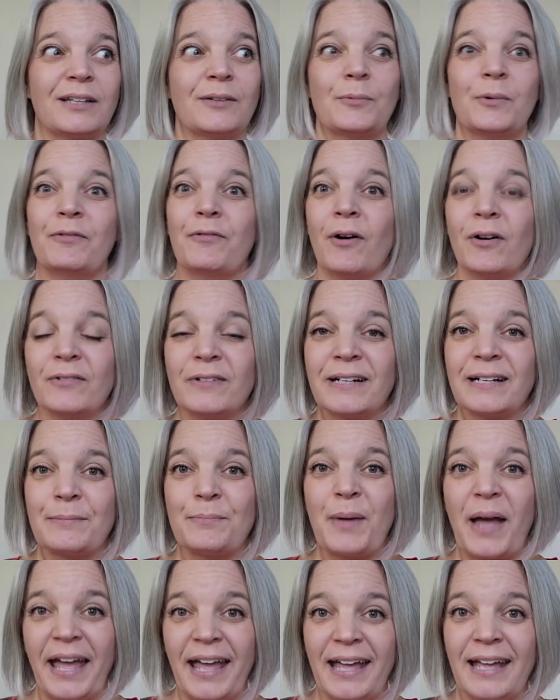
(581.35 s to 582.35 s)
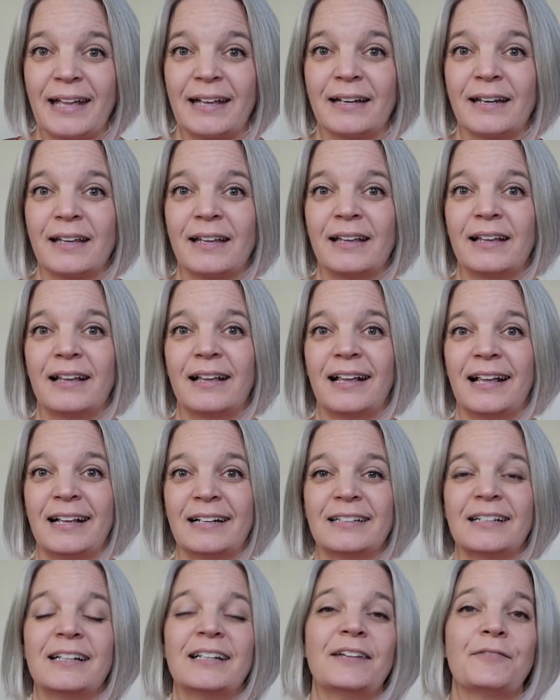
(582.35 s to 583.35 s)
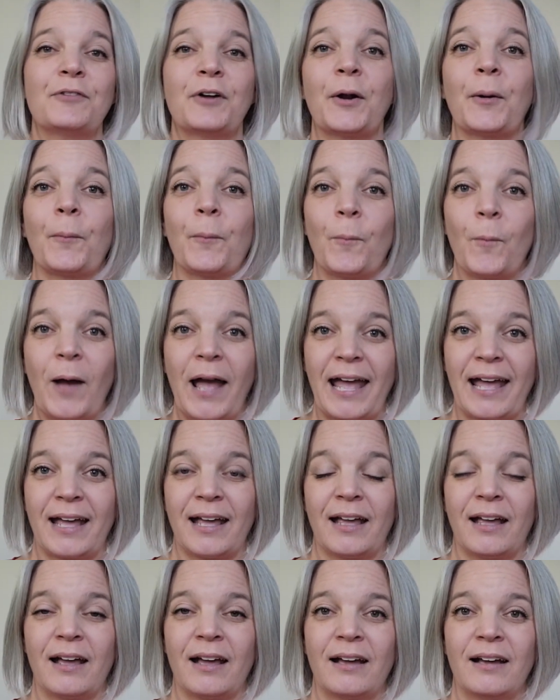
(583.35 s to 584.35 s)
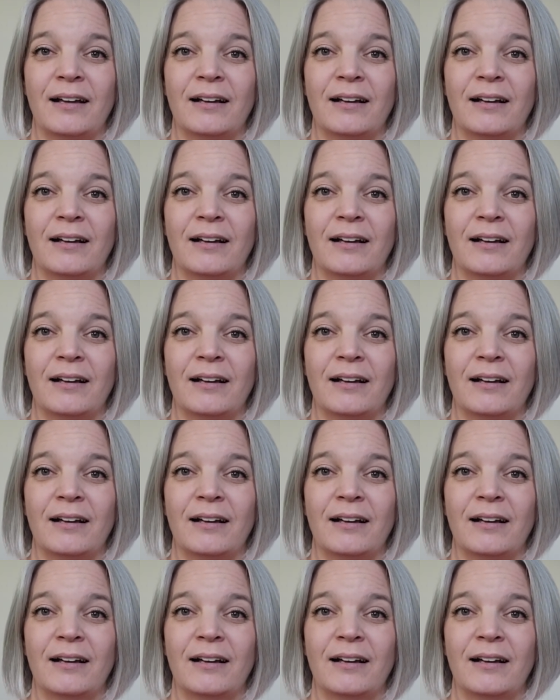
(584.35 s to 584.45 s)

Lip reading: we've already paid in a different way,